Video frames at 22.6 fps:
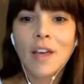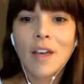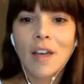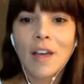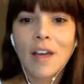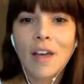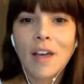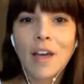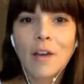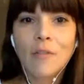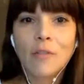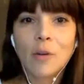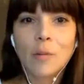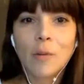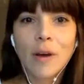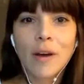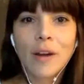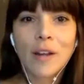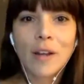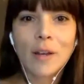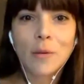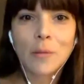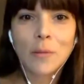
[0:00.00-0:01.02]
Hey
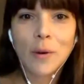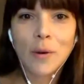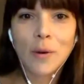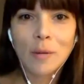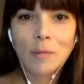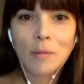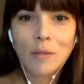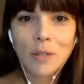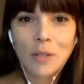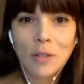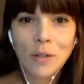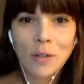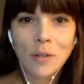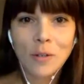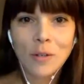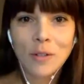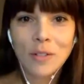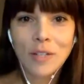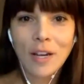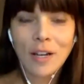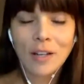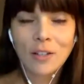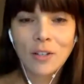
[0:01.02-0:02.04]
everybody, welcome to
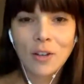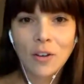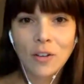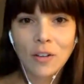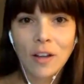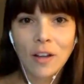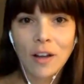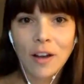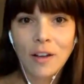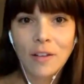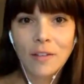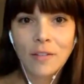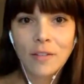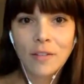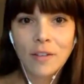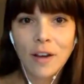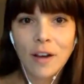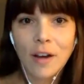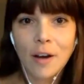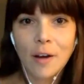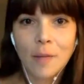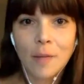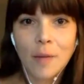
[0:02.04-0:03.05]
Tech Talk Live.
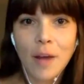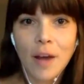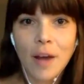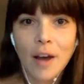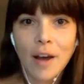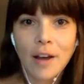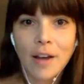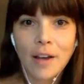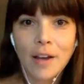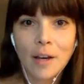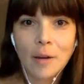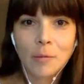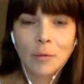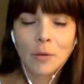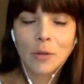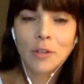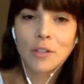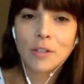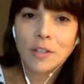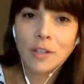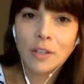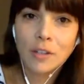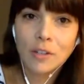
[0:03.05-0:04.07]
I am
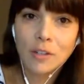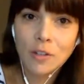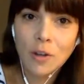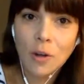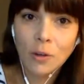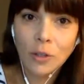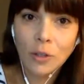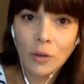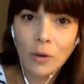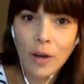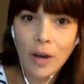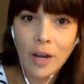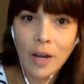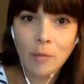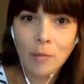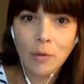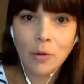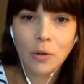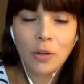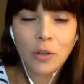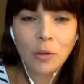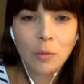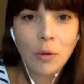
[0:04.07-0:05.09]
Kristen Gastaldo. I am
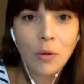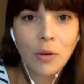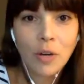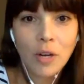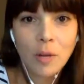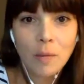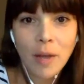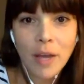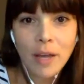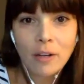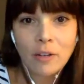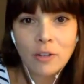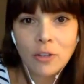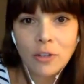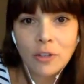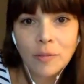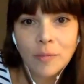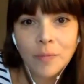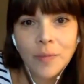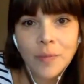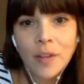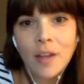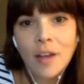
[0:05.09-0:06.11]
your community manager.
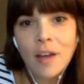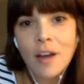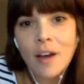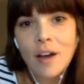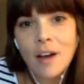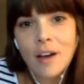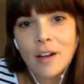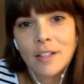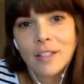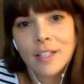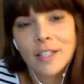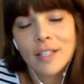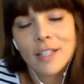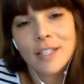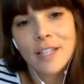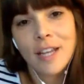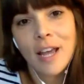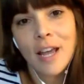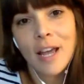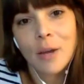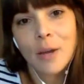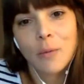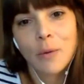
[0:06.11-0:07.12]

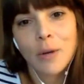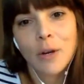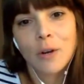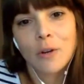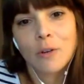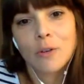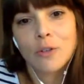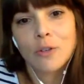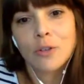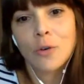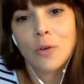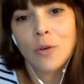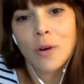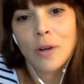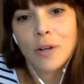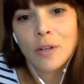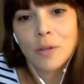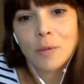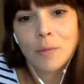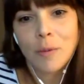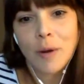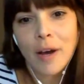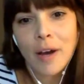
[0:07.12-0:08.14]
Today we are
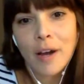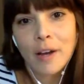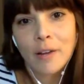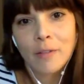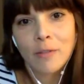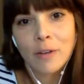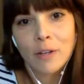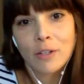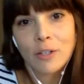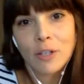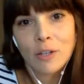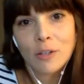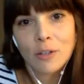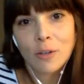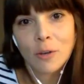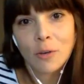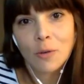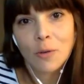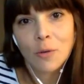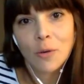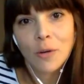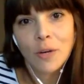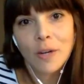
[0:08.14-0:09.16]
joined by
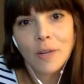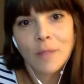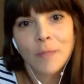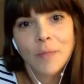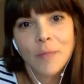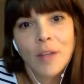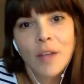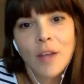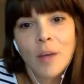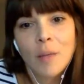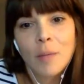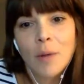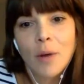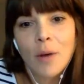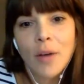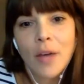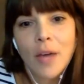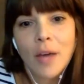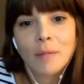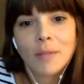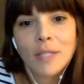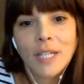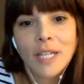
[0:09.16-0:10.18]
Francesco Totti, Paul
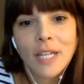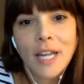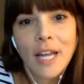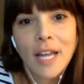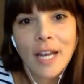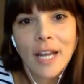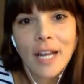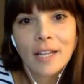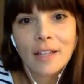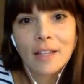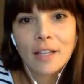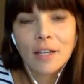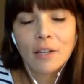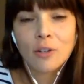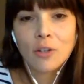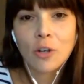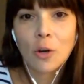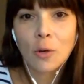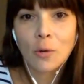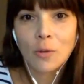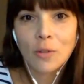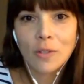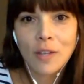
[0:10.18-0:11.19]
Hampton, and Anthony
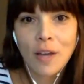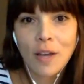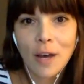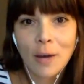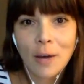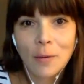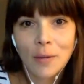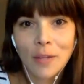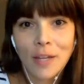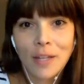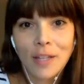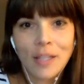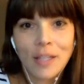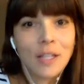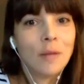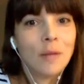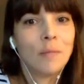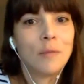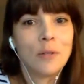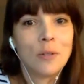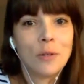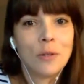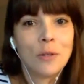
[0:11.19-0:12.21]
Jones. I will let
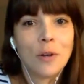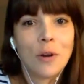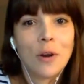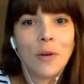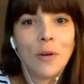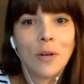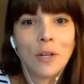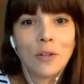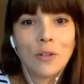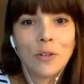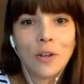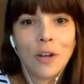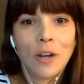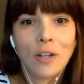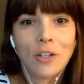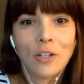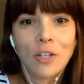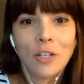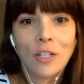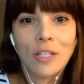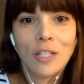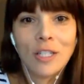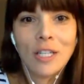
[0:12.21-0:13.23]
them do their own
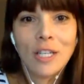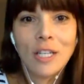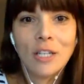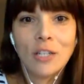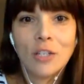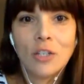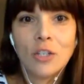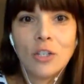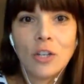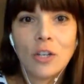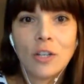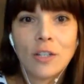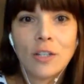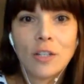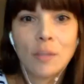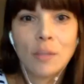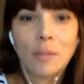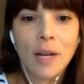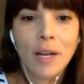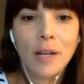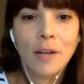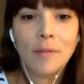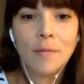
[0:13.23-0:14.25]
introductions in just a
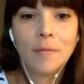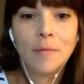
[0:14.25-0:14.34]
minute.